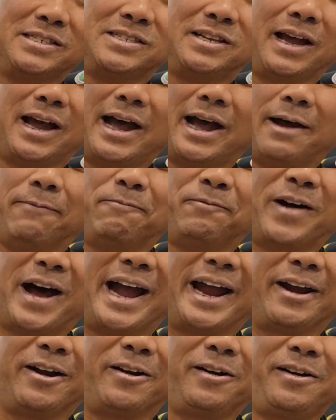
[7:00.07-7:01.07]
is uh,
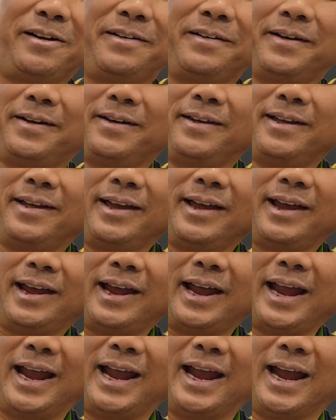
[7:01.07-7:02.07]
fire,
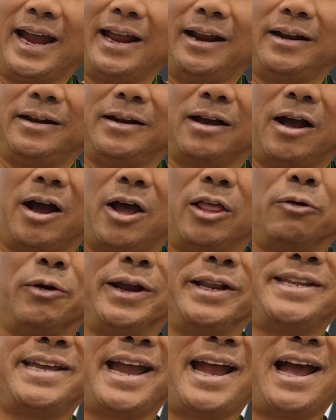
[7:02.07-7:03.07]
and all the
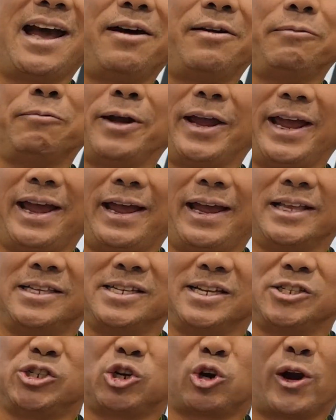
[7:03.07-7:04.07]
way down we
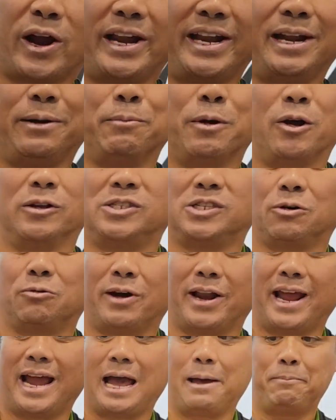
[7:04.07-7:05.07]
it's a training mode. So
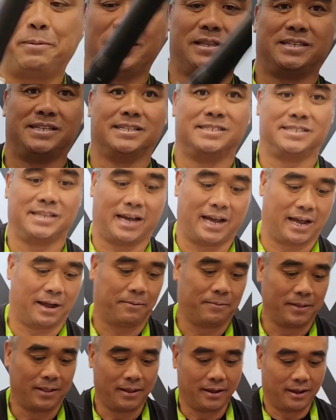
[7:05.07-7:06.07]
what happens is.
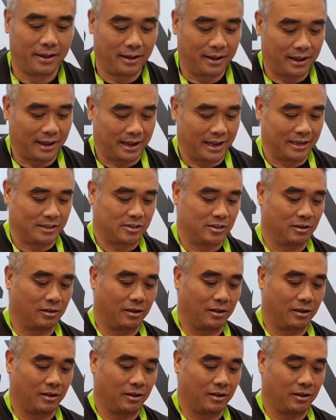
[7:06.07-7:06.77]
Uh, it